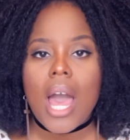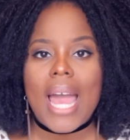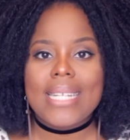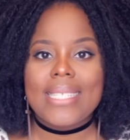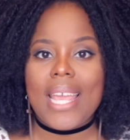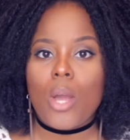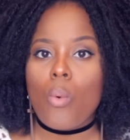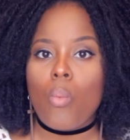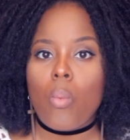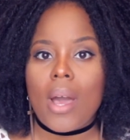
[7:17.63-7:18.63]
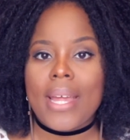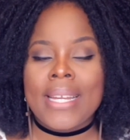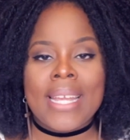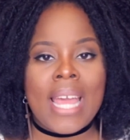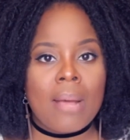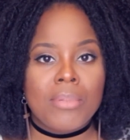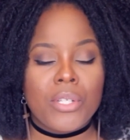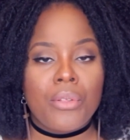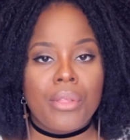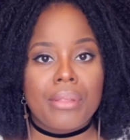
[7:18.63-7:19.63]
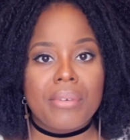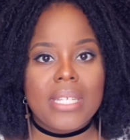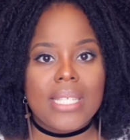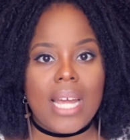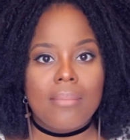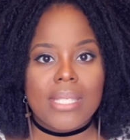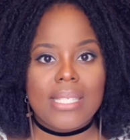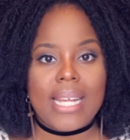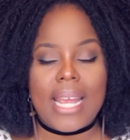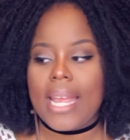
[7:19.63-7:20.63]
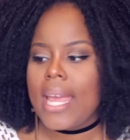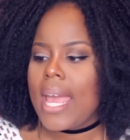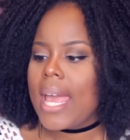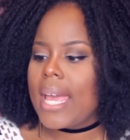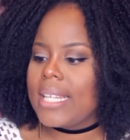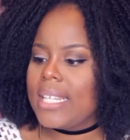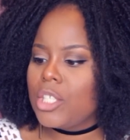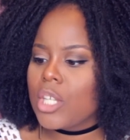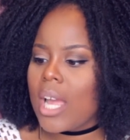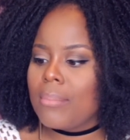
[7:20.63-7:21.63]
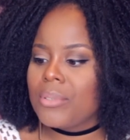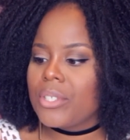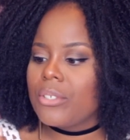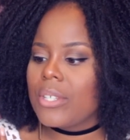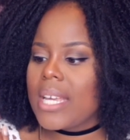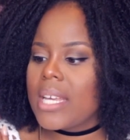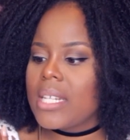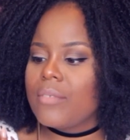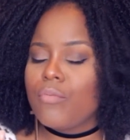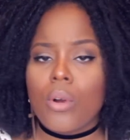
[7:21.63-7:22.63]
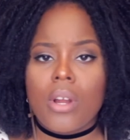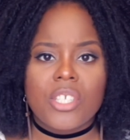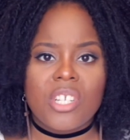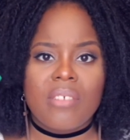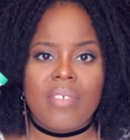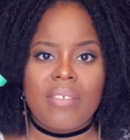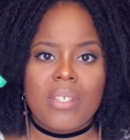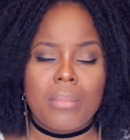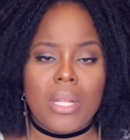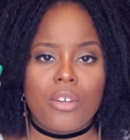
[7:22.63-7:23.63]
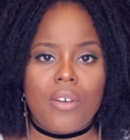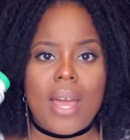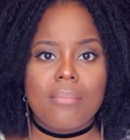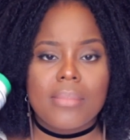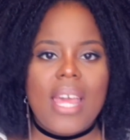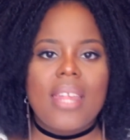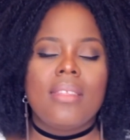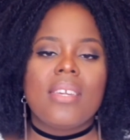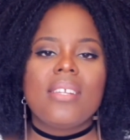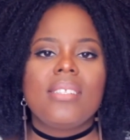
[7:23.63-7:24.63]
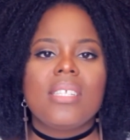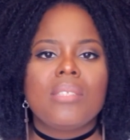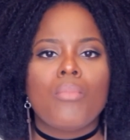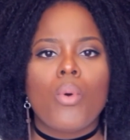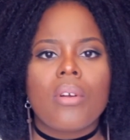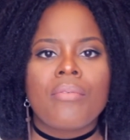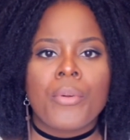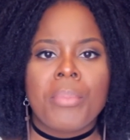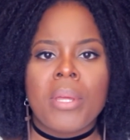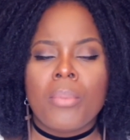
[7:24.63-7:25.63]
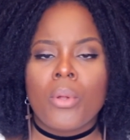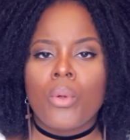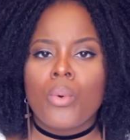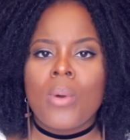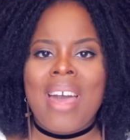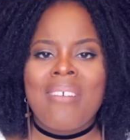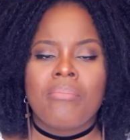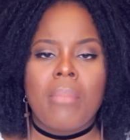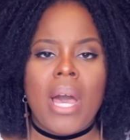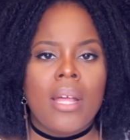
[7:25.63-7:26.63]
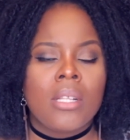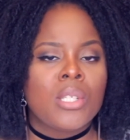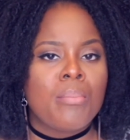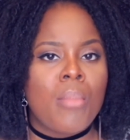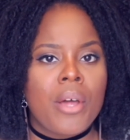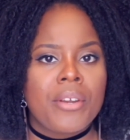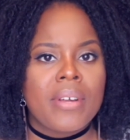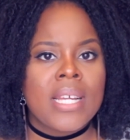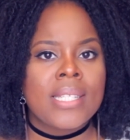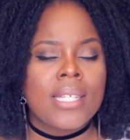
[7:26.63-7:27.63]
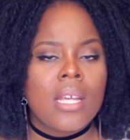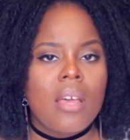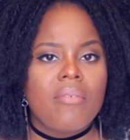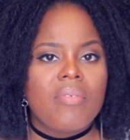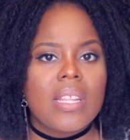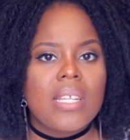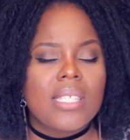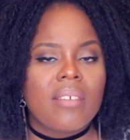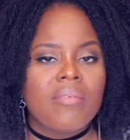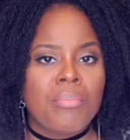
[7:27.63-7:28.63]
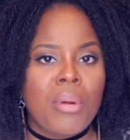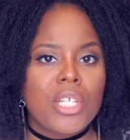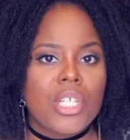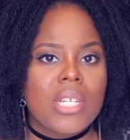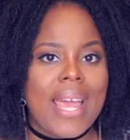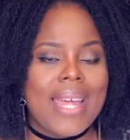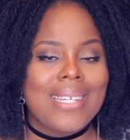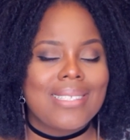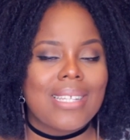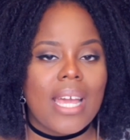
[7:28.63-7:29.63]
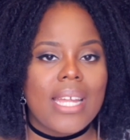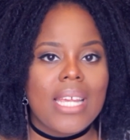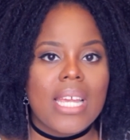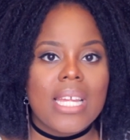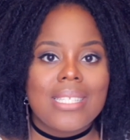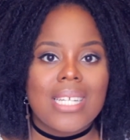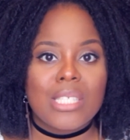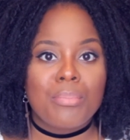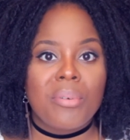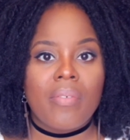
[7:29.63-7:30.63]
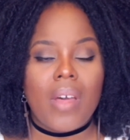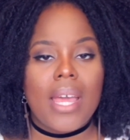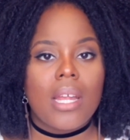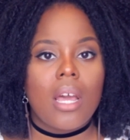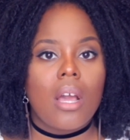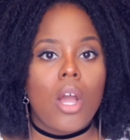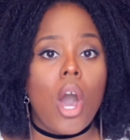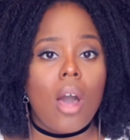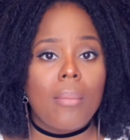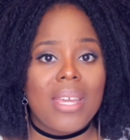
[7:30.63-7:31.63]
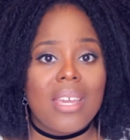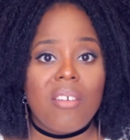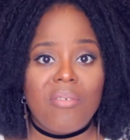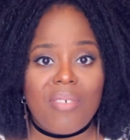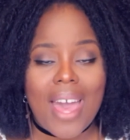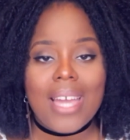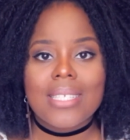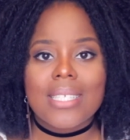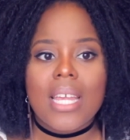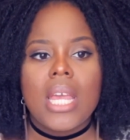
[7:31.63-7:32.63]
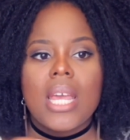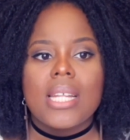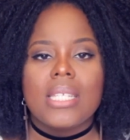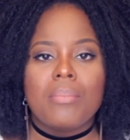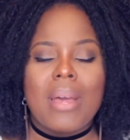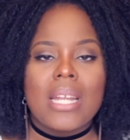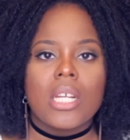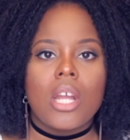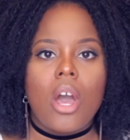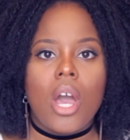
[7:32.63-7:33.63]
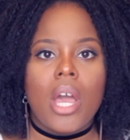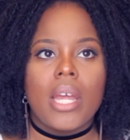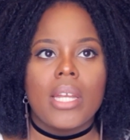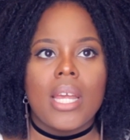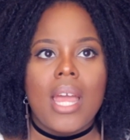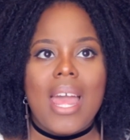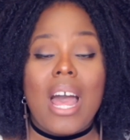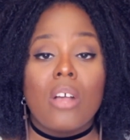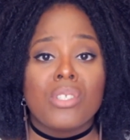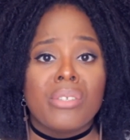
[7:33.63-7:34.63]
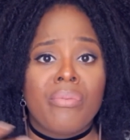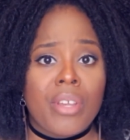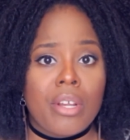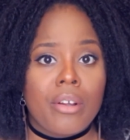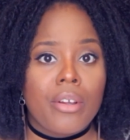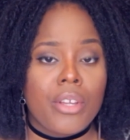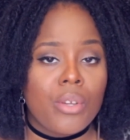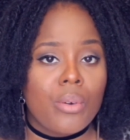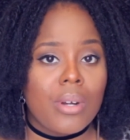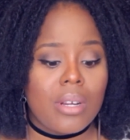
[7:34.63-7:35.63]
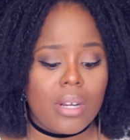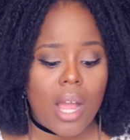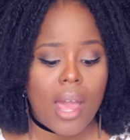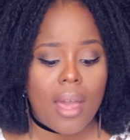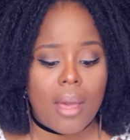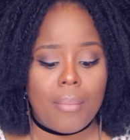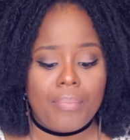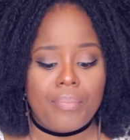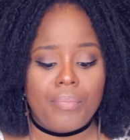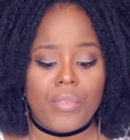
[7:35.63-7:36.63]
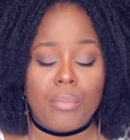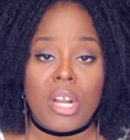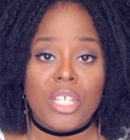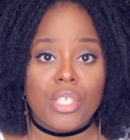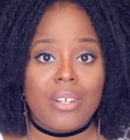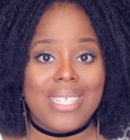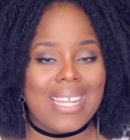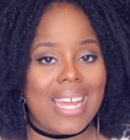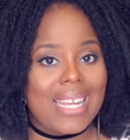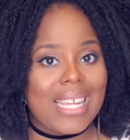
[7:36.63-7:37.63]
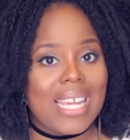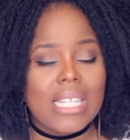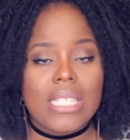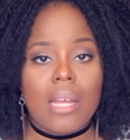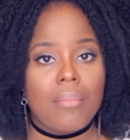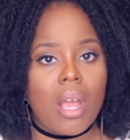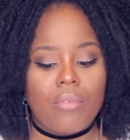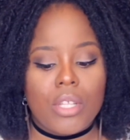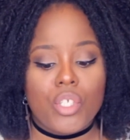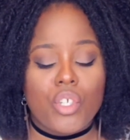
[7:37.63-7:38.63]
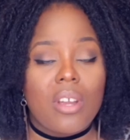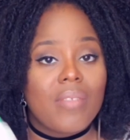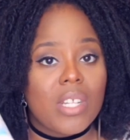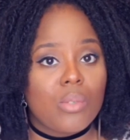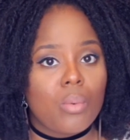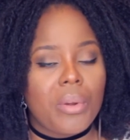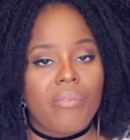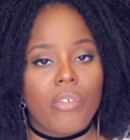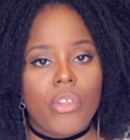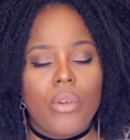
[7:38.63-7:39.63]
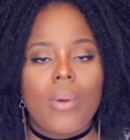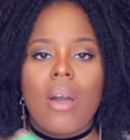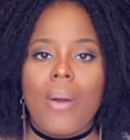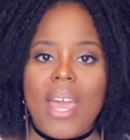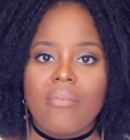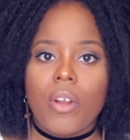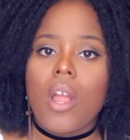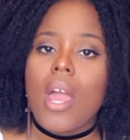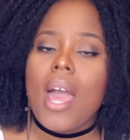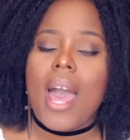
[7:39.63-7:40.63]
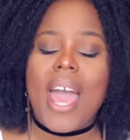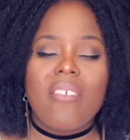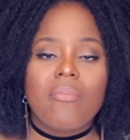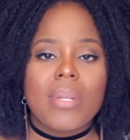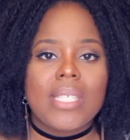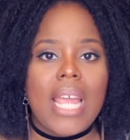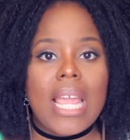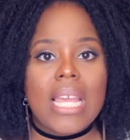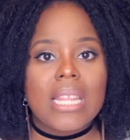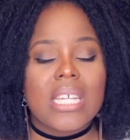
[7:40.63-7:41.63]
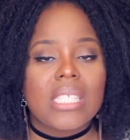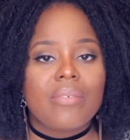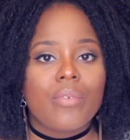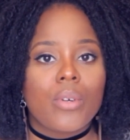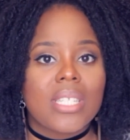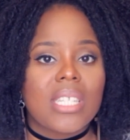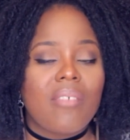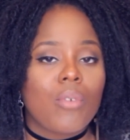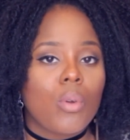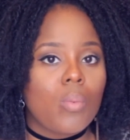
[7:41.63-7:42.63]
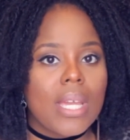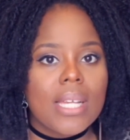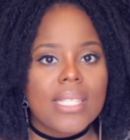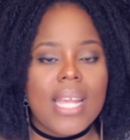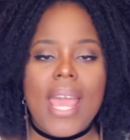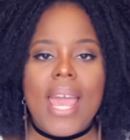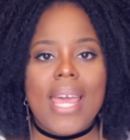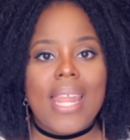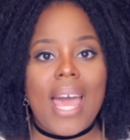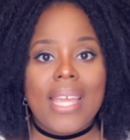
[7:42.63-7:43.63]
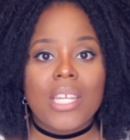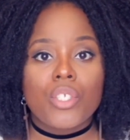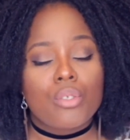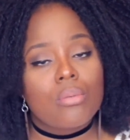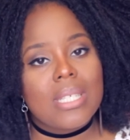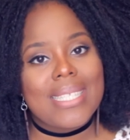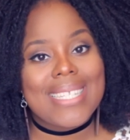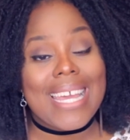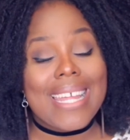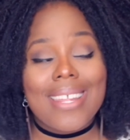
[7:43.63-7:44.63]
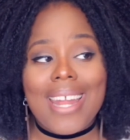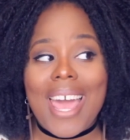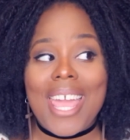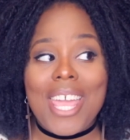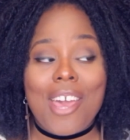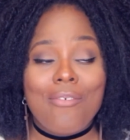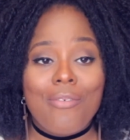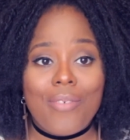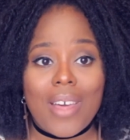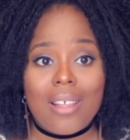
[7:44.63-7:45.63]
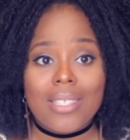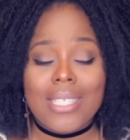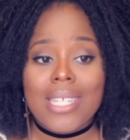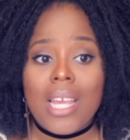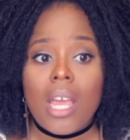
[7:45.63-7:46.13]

I take one capsule 3 times a day, and each capsule is 450 milligrams. This is more for people who have mild to moderate feelings of depression and anxiety. It does provide a calming effect depending on how severe your depression or anxiety is. I'm not really sure if this will work for you. However, I have been taking this for several weeks, and I can truly say that I have felt